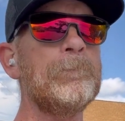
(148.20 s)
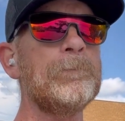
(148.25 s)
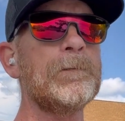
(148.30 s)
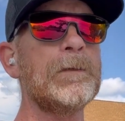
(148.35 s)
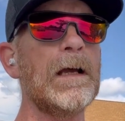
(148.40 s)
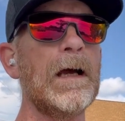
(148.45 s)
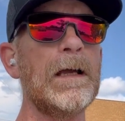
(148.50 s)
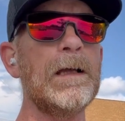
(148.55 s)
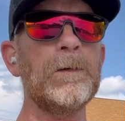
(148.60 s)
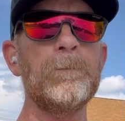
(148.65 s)

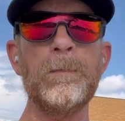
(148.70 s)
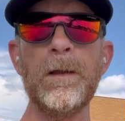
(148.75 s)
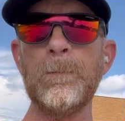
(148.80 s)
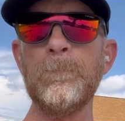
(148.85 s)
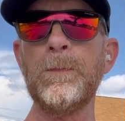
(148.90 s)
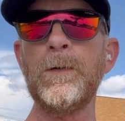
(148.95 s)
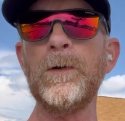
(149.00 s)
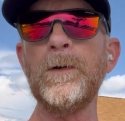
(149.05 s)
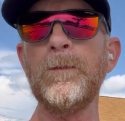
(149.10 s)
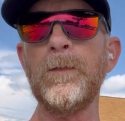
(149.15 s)
that has been
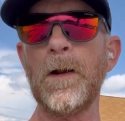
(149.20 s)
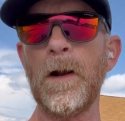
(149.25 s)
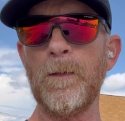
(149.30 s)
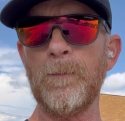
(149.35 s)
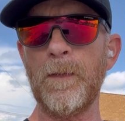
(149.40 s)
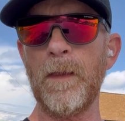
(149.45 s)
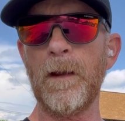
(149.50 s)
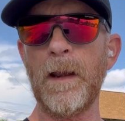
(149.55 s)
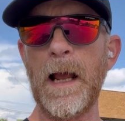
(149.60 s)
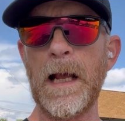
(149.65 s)
proven
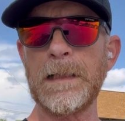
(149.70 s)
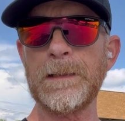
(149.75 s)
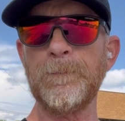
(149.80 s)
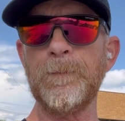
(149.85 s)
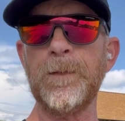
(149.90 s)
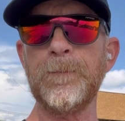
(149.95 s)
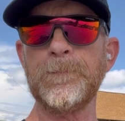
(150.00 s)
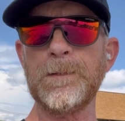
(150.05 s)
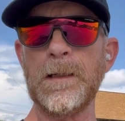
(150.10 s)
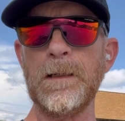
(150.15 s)
over the last
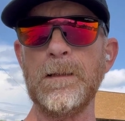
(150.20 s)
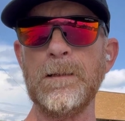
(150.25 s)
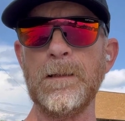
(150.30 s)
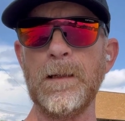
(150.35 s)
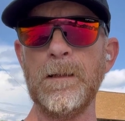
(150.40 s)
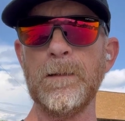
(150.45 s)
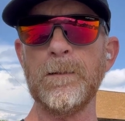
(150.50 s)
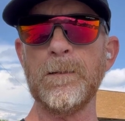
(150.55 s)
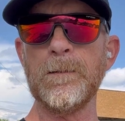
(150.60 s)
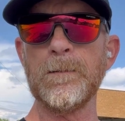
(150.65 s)
15
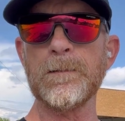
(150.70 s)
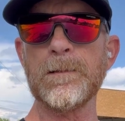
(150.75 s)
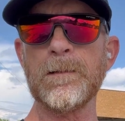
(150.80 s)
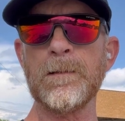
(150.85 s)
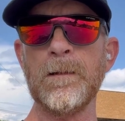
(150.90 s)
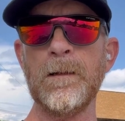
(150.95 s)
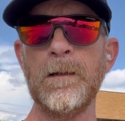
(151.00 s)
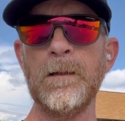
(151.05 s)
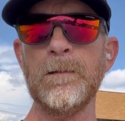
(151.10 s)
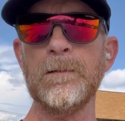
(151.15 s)
years
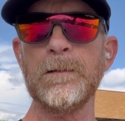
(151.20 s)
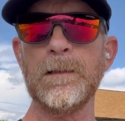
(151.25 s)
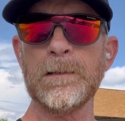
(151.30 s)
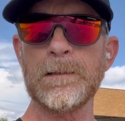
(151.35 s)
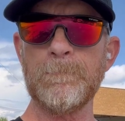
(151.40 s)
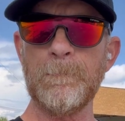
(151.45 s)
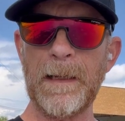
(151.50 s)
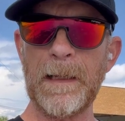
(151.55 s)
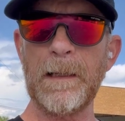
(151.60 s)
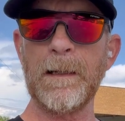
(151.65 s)

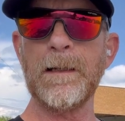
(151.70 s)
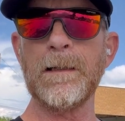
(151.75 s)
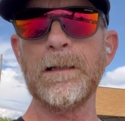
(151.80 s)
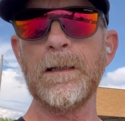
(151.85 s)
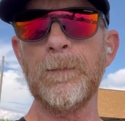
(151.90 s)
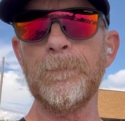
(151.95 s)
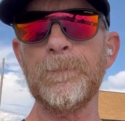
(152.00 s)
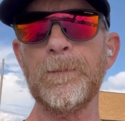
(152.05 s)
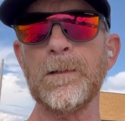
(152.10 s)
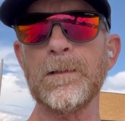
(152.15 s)
that's making a
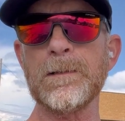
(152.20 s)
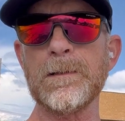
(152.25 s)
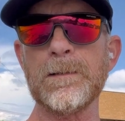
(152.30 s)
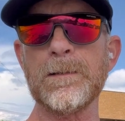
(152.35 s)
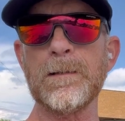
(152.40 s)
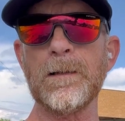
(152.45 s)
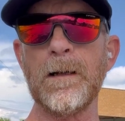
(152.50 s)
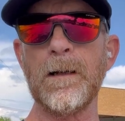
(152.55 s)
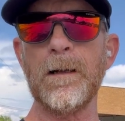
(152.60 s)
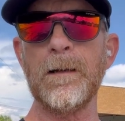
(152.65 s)

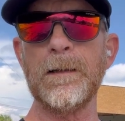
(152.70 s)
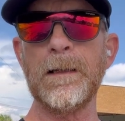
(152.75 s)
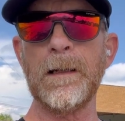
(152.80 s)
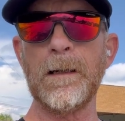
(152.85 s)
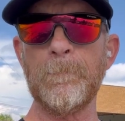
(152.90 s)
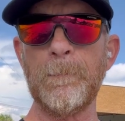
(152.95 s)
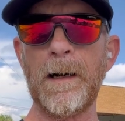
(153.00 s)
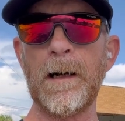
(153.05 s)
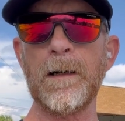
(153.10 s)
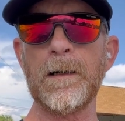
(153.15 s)
difference uh, in
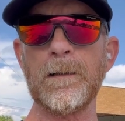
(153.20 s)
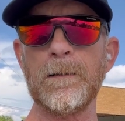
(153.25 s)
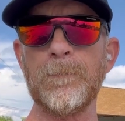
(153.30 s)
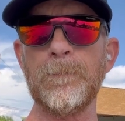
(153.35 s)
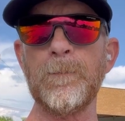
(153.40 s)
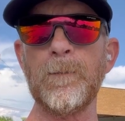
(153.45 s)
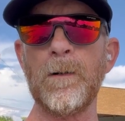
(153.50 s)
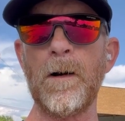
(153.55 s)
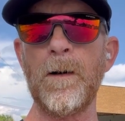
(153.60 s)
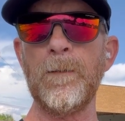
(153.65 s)
America
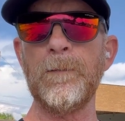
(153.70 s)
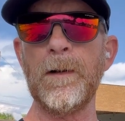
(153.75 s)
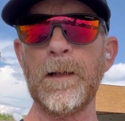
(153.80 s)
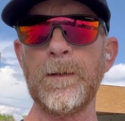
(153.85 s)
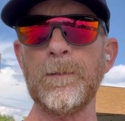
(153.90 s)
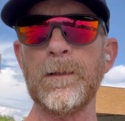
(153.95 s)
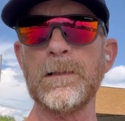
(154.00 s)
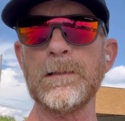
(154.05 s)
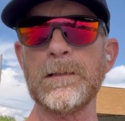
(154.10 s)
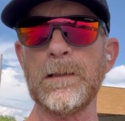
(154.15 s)
for our
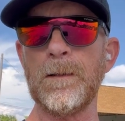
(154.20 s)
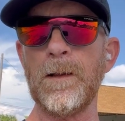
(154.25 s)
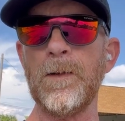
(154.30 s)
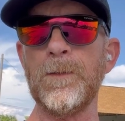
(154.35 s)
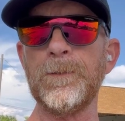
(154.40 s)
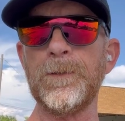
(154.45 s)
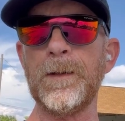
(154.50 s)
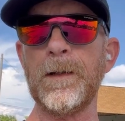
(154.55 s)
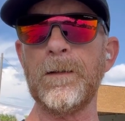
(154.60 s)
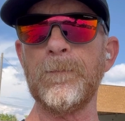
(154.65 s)
veterans and
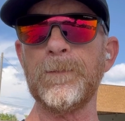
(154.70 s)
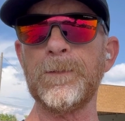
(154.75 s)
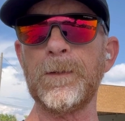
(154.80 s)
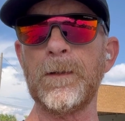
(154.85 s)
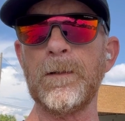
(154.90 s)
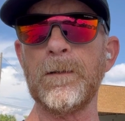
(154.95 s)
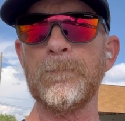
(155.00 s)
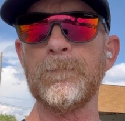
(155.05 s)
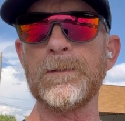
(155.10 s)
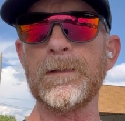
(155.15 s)
those that have
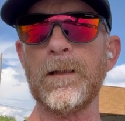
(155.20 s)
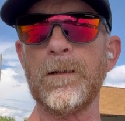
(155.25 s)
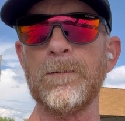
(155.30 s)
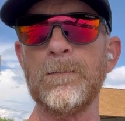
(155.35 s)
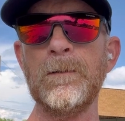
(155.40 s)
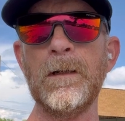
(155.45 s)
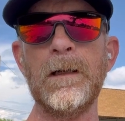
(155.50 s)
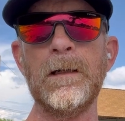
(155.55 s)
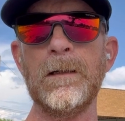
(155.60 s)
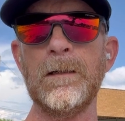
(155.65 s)
served. So
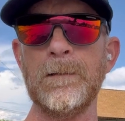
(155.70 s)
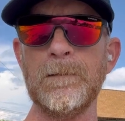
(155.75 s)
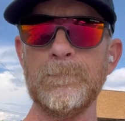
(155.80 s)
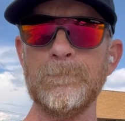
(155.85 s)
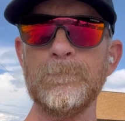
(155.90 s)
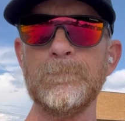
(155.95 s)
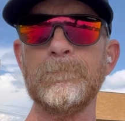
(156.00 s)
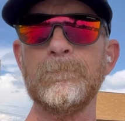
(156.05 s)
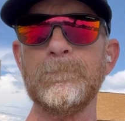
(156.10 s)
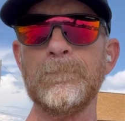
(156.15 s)

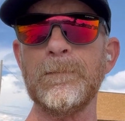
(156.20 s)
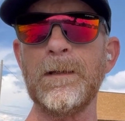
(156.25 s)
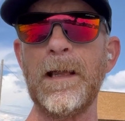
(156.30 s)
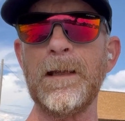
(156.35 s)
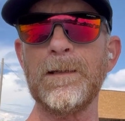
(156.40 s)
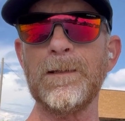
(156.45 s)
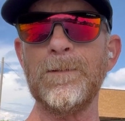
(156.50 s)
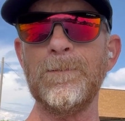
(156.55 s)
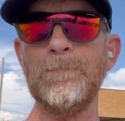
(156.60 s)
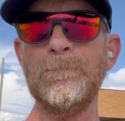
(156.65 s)

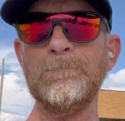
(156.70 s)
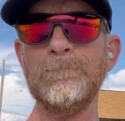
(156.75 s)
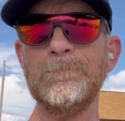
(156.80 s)
thank you.